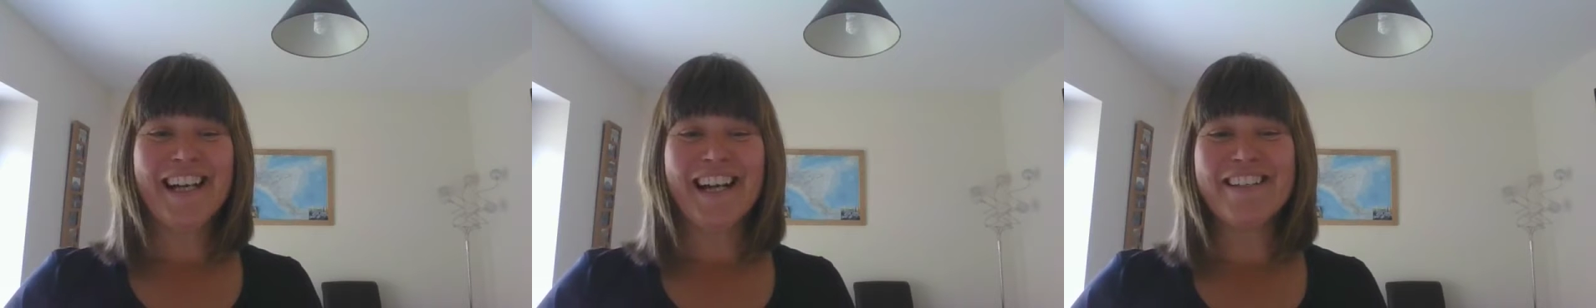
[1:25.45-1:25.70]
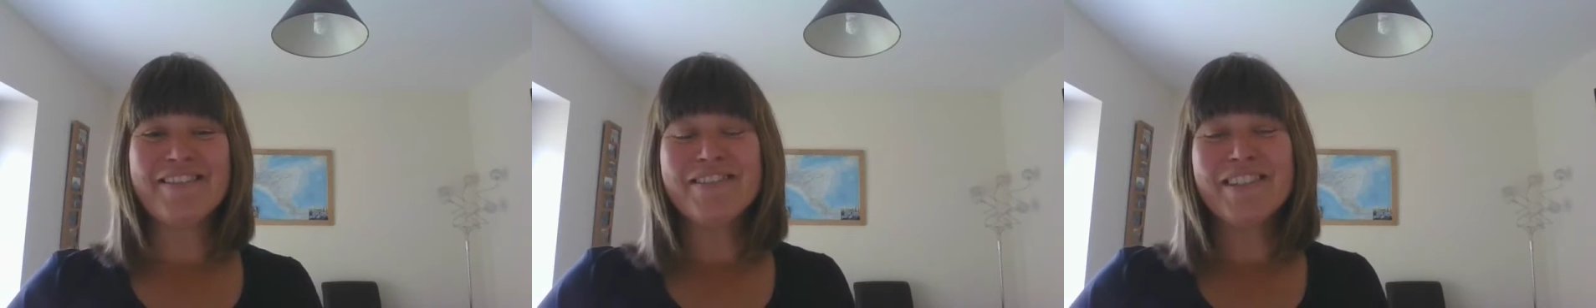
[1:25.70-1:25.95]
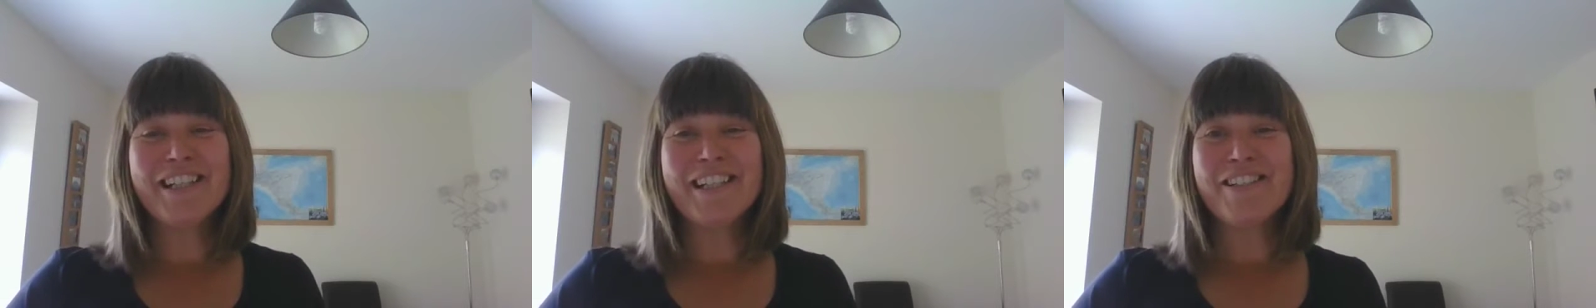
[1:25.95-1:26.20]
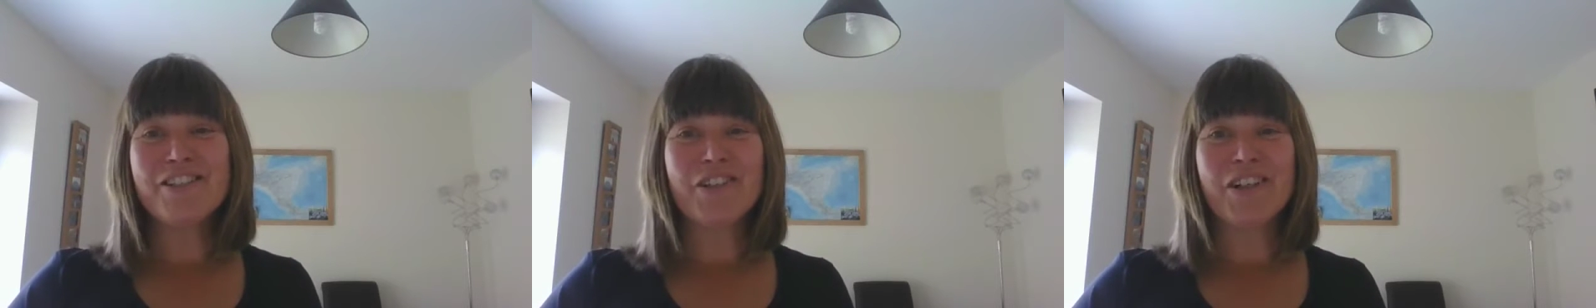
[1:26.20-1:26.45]
and have really
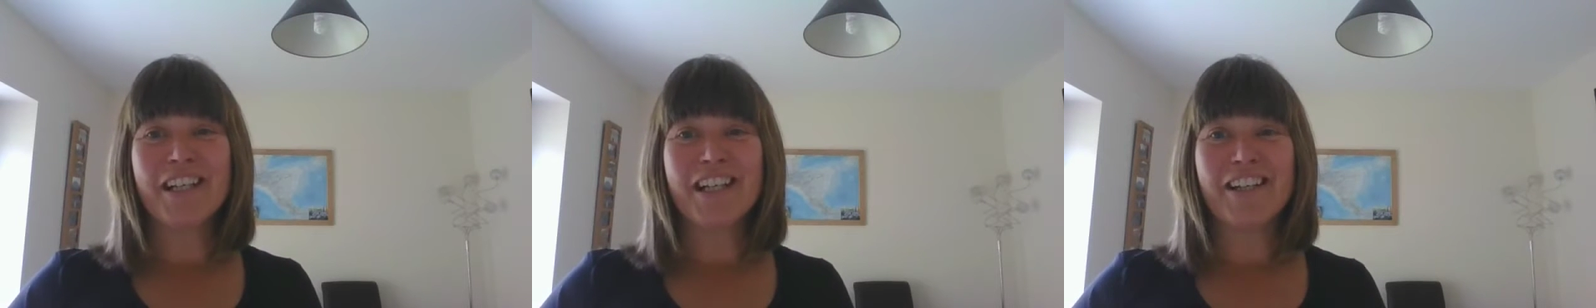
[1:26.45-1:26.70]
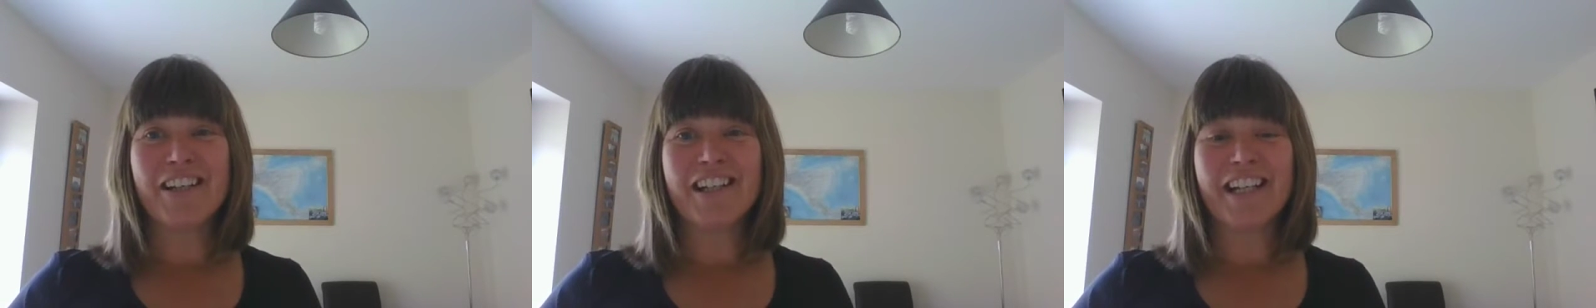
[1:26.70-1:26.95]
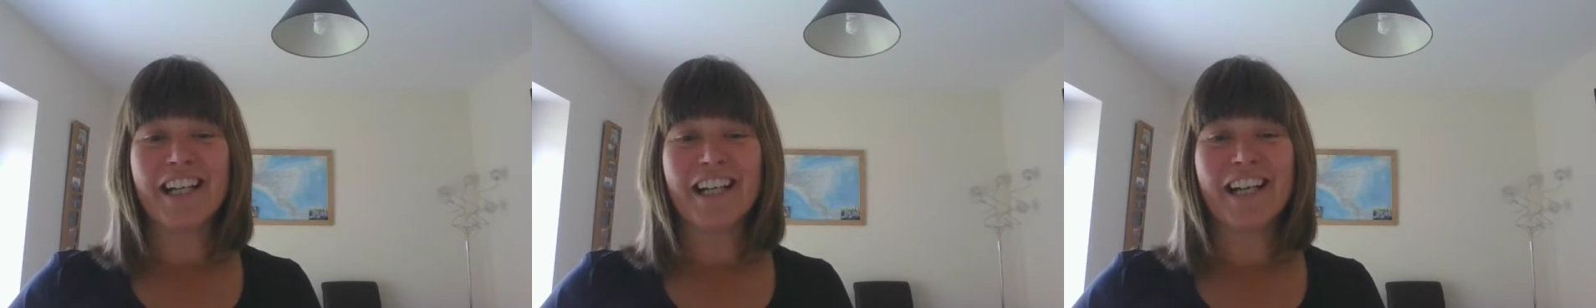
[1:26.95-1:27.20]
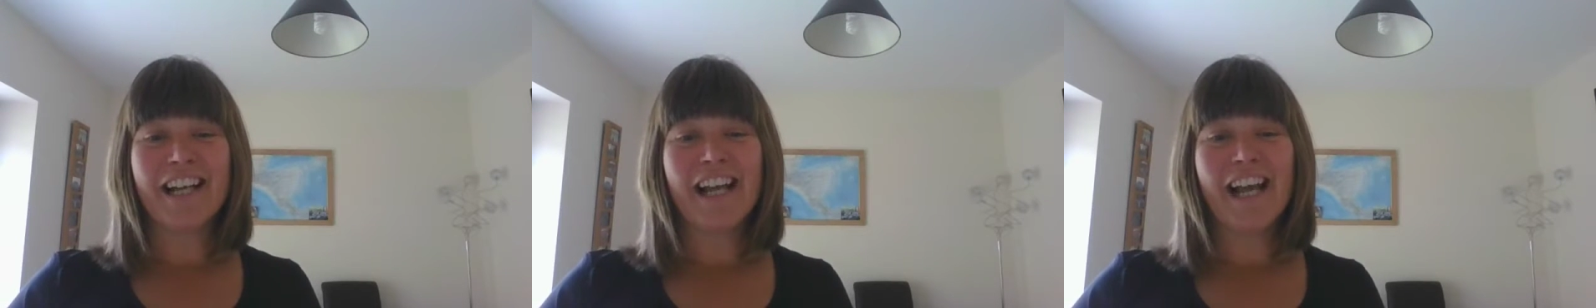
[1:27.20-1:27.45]
enjoyed
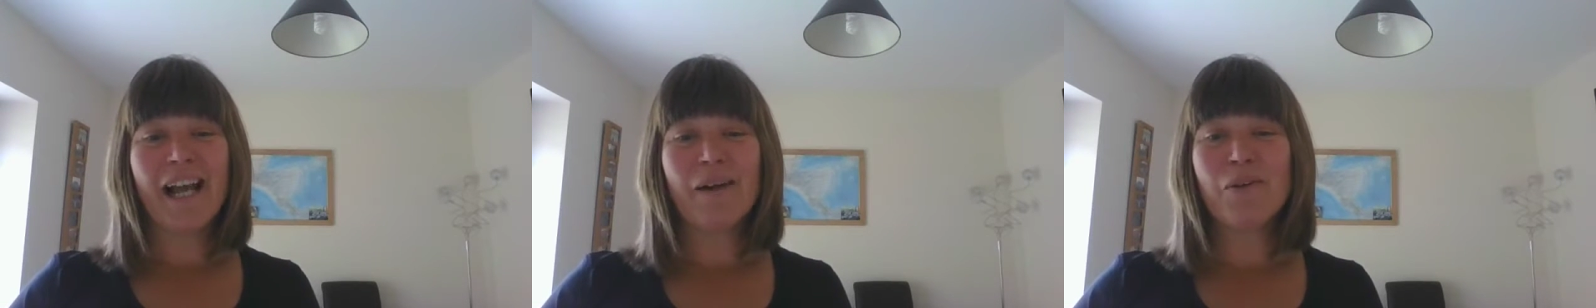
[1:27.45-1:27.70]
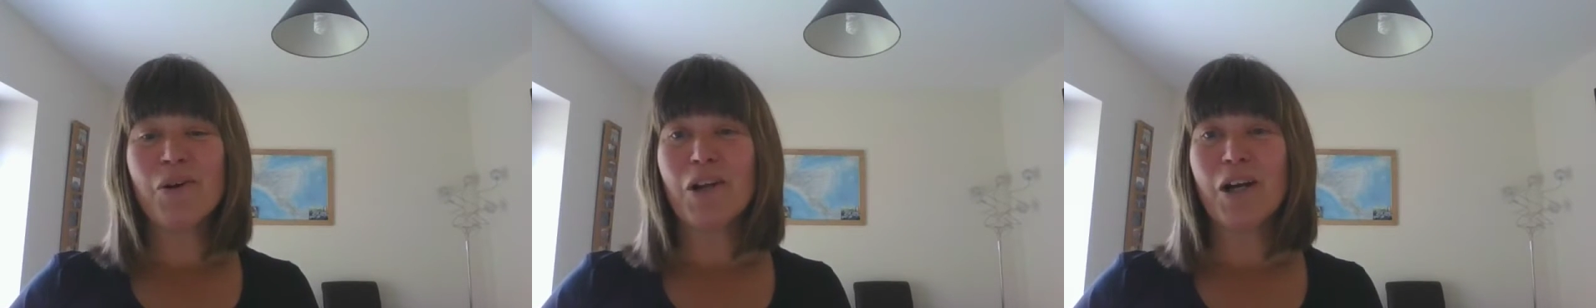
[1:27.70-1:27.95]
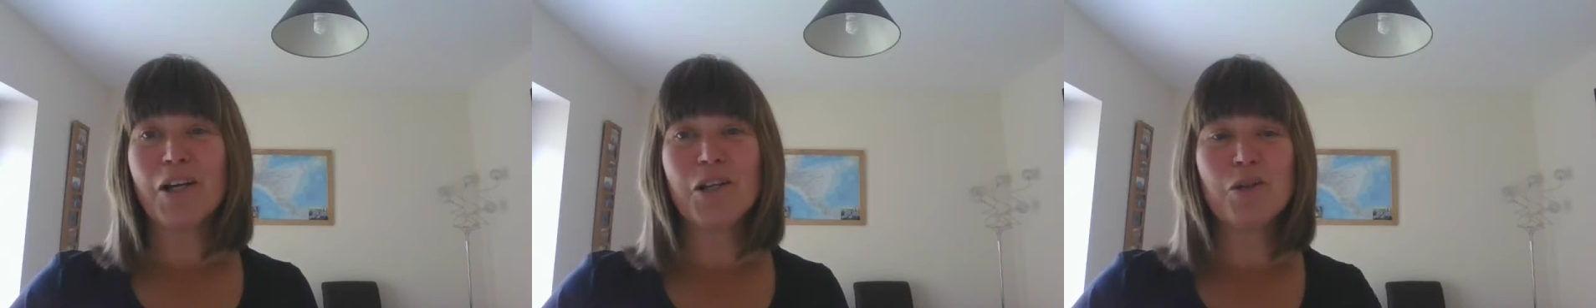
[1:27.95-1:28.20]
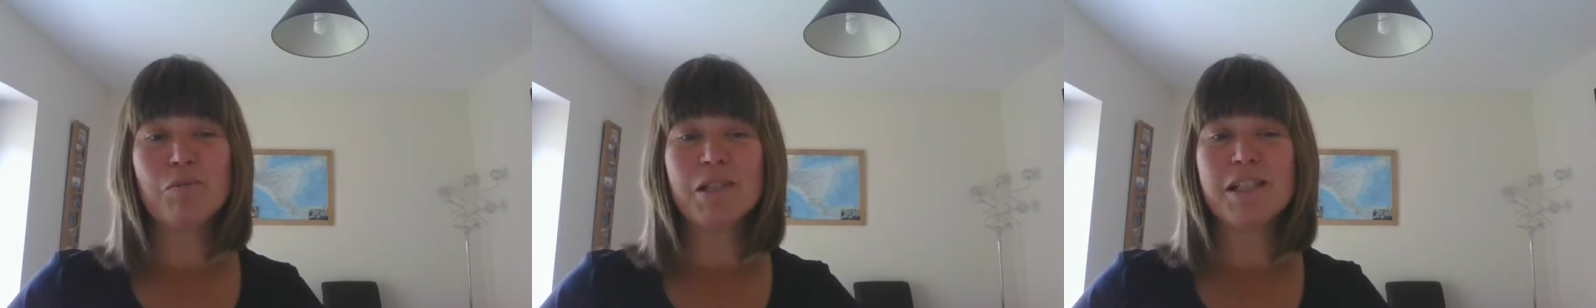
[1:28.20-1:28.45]
learning how all our
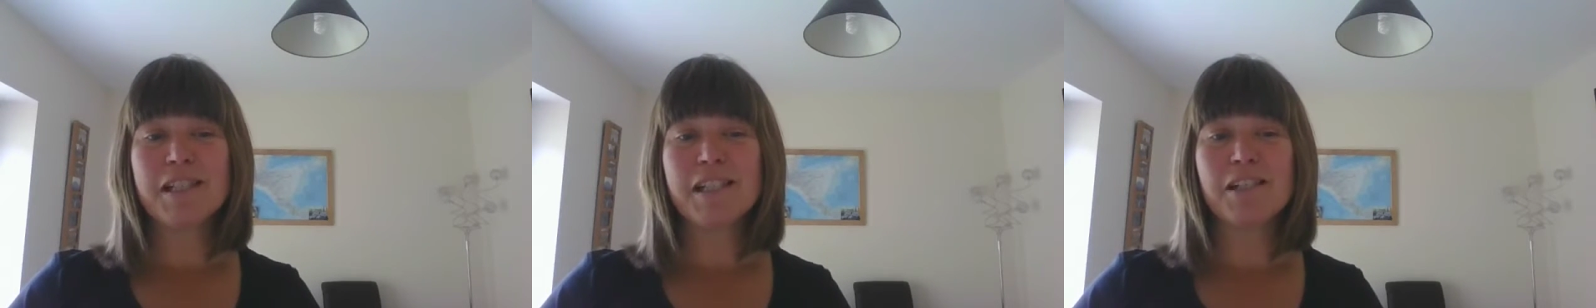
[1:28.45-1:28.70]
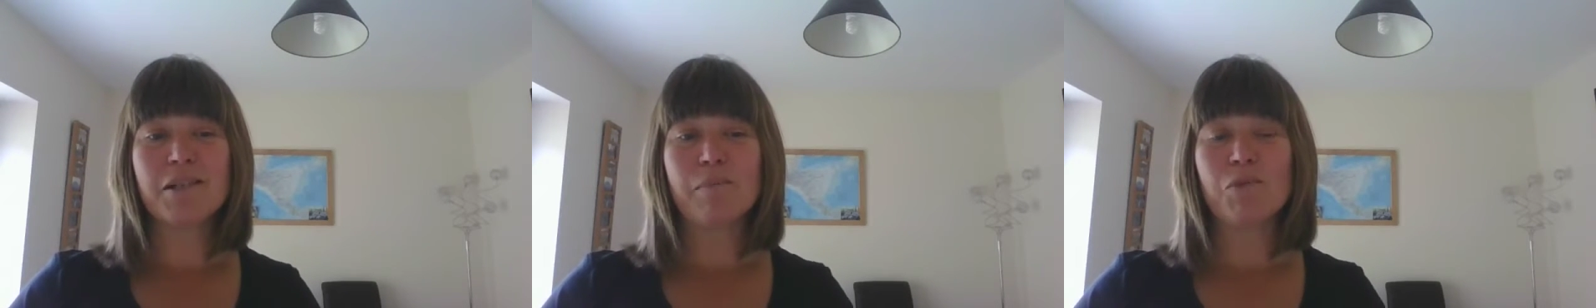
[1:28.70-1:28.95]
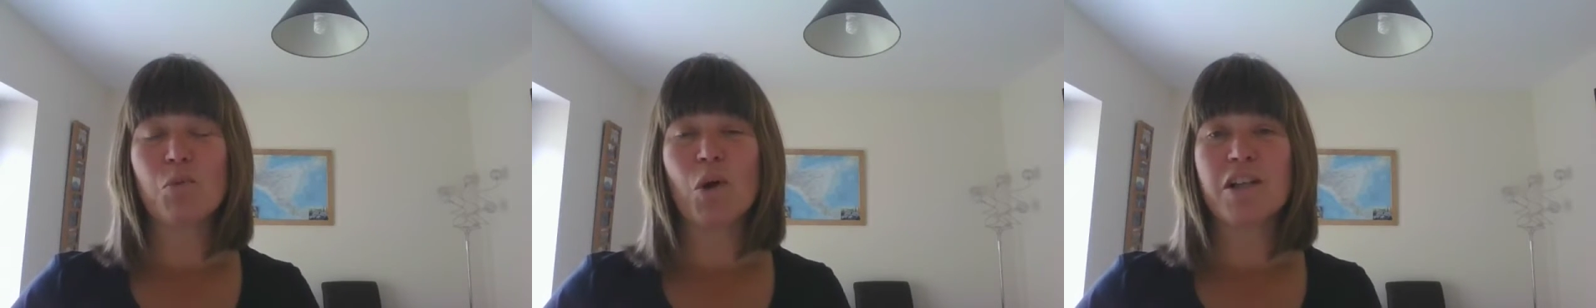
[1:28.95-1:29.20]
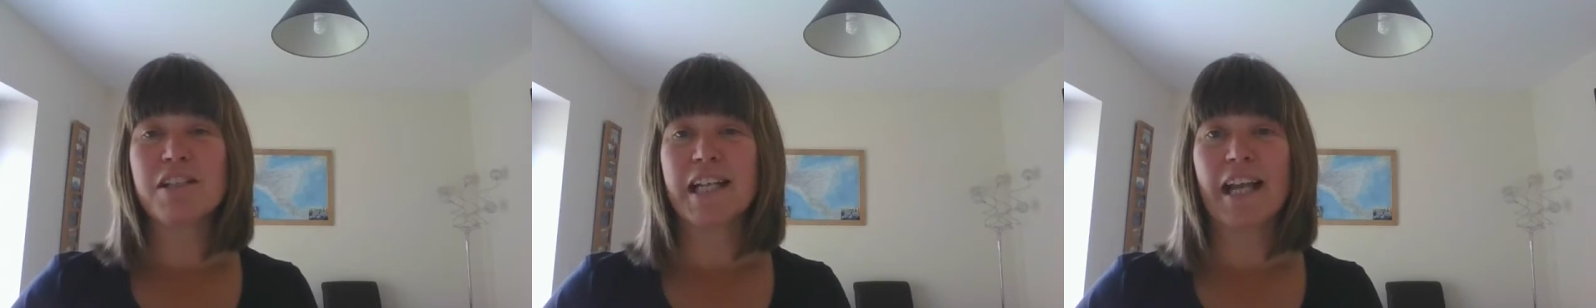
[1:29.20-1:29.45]
human systems
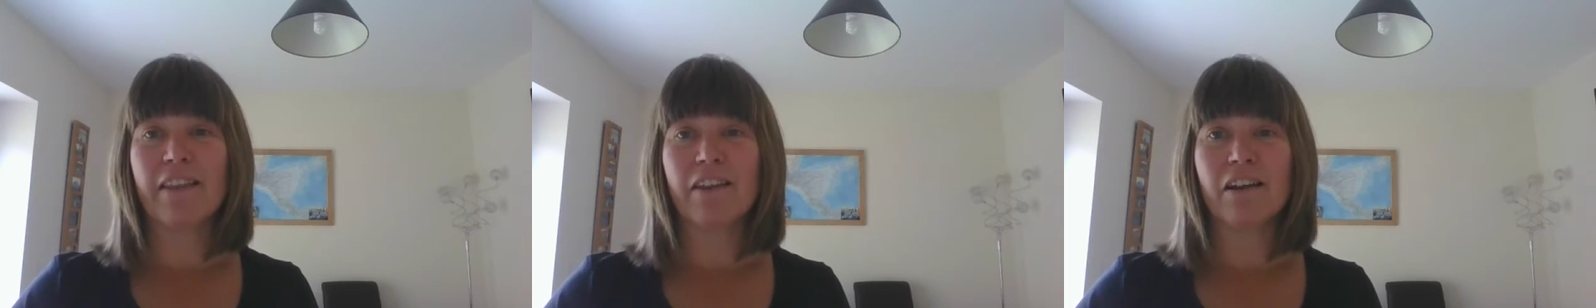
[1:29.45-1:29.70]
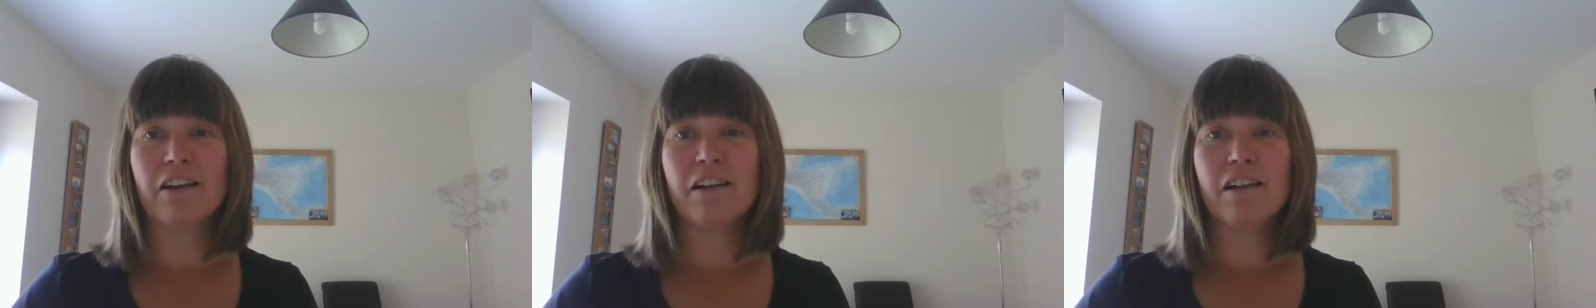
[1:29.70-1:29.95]
work together